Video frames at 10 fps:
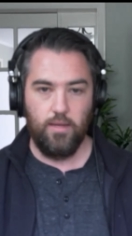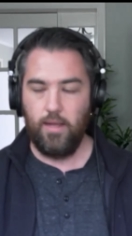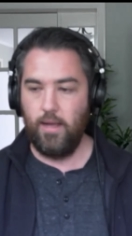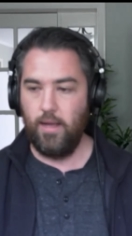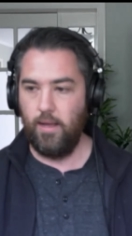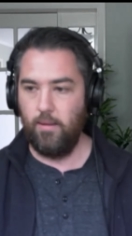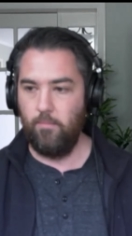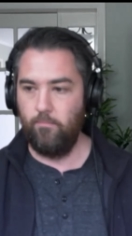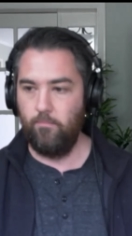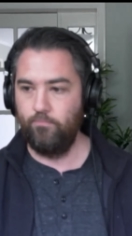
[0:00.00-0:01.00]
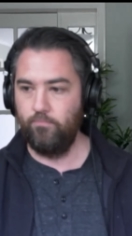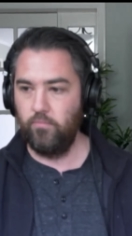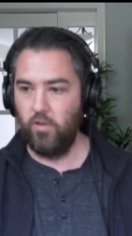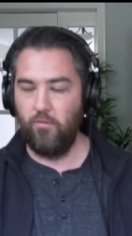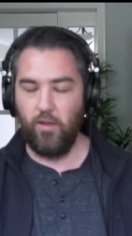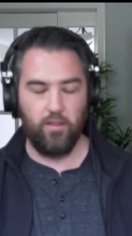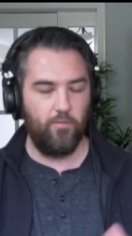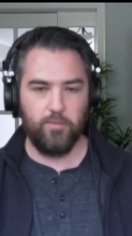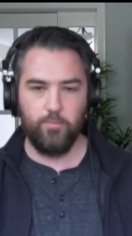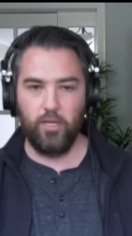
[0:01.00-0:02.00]
Um,
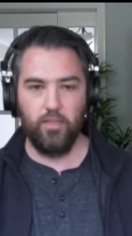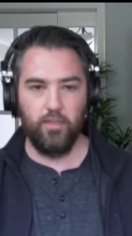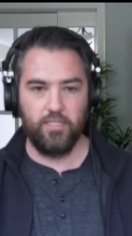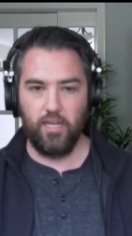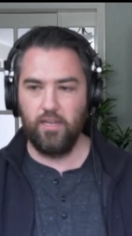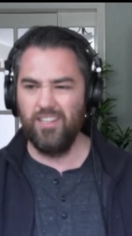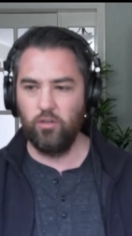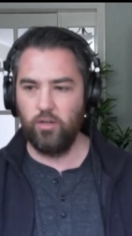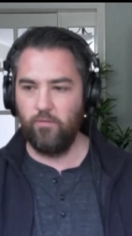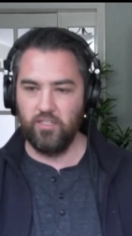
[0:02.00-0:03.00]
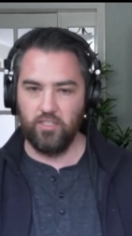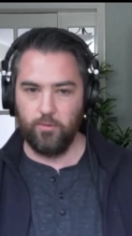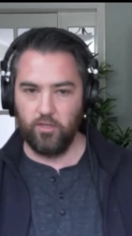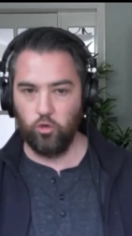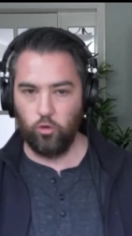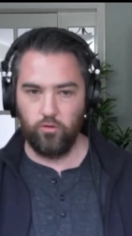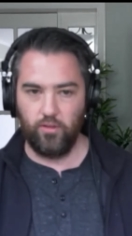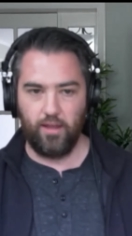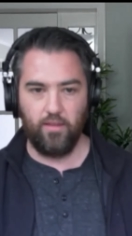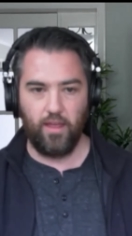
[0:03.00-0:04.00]
Facebook and LinkedIn, Instagram feed is a little bit shorter.
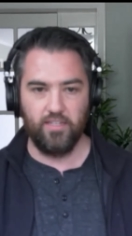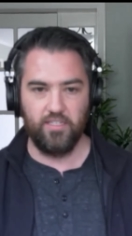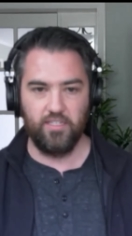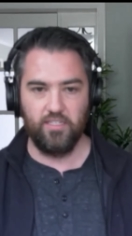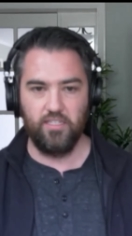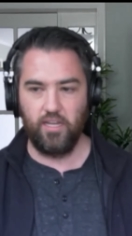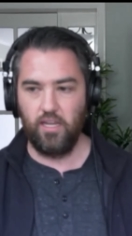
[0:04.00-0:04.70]
That that has a 60 second